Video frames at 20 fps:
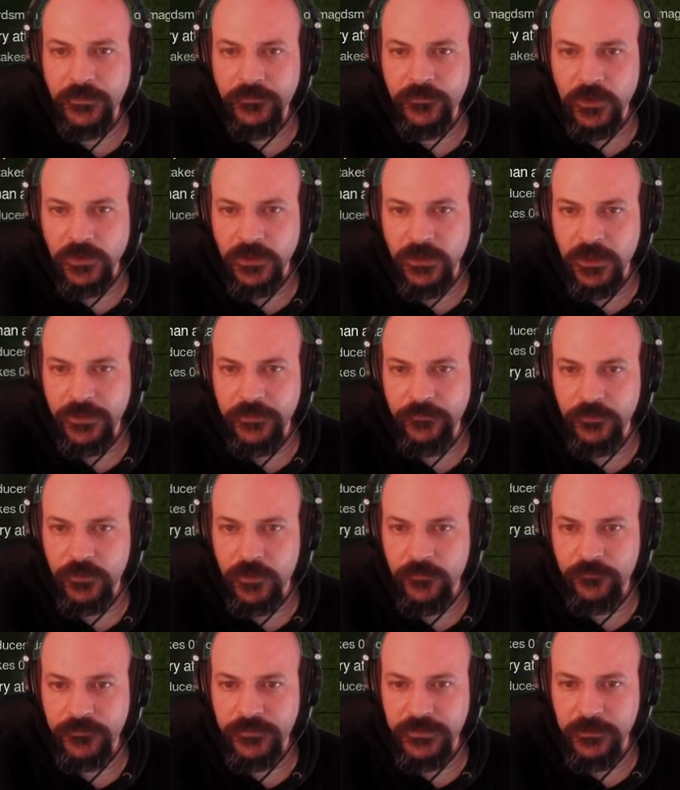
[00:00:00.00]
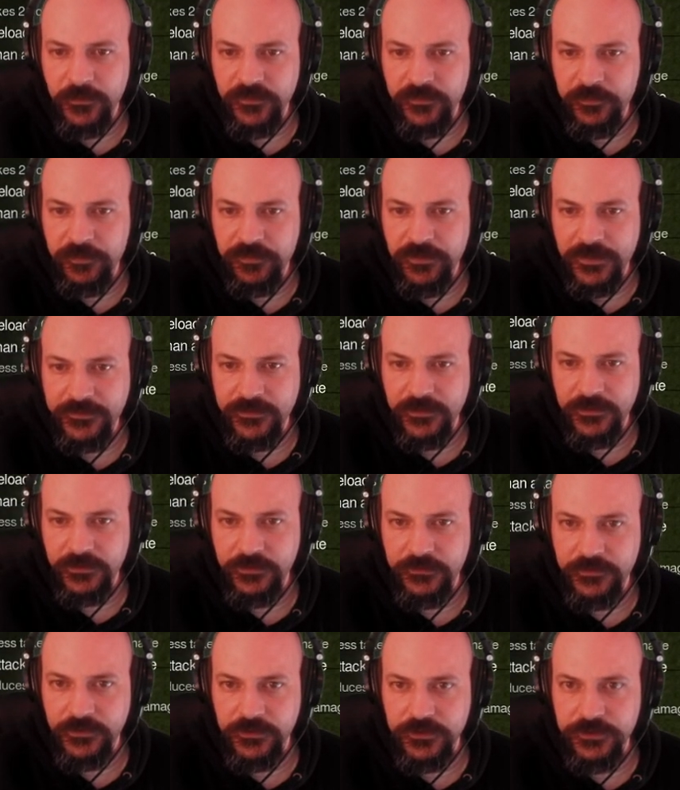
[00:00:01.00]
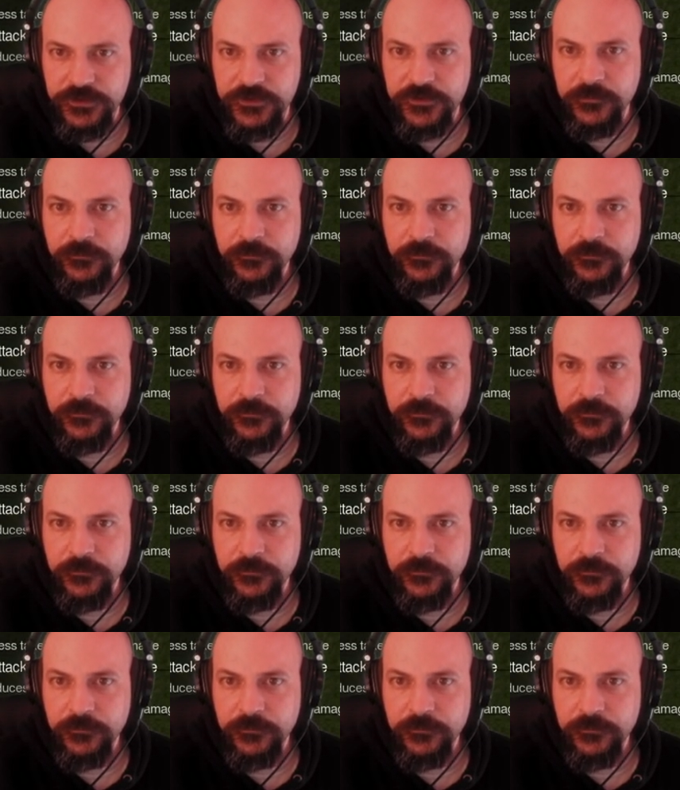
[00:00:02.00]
got a line of demons practically untouched.